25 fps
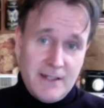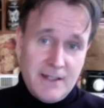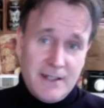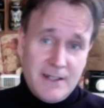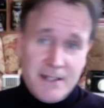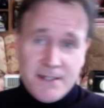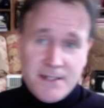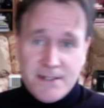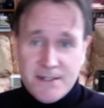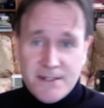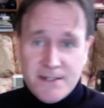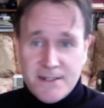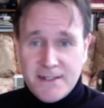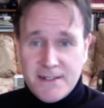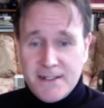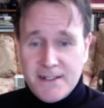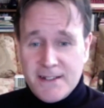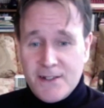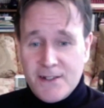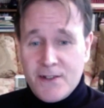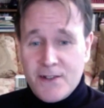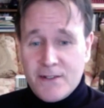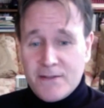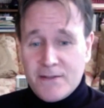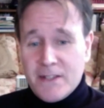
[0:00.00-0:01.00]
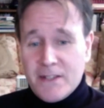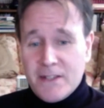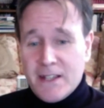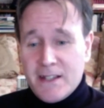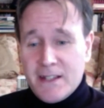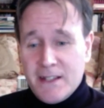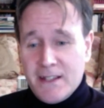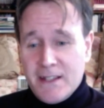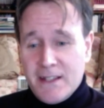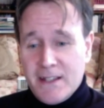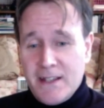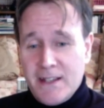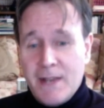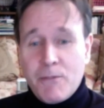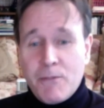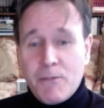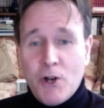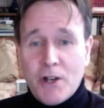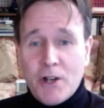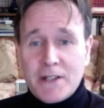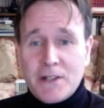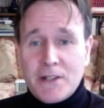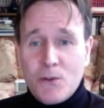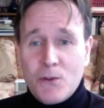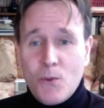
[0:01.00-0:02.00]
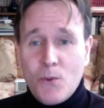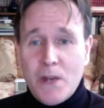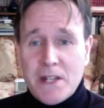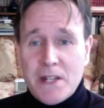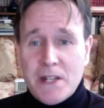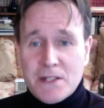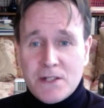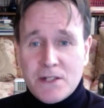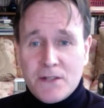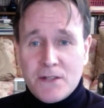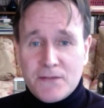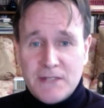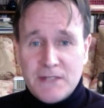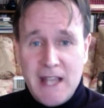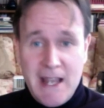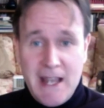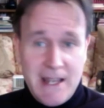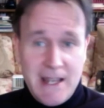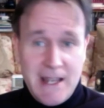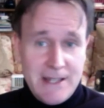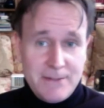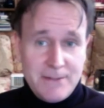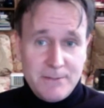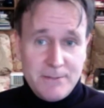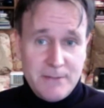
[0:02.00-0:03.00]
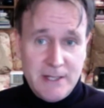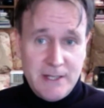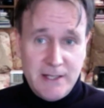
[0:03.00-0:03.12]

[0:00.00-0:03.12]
is avoid the waste of time